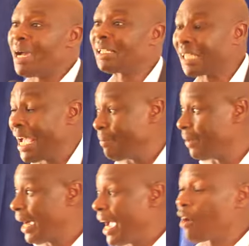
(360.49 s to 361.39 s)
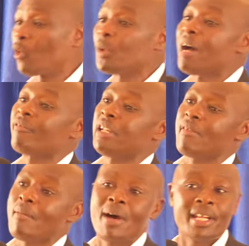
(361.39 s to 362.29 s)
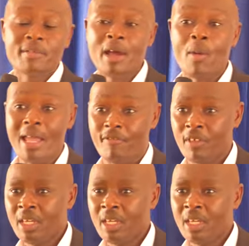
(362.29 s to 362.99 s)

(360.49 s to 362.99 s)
my time, I could have never married my wife.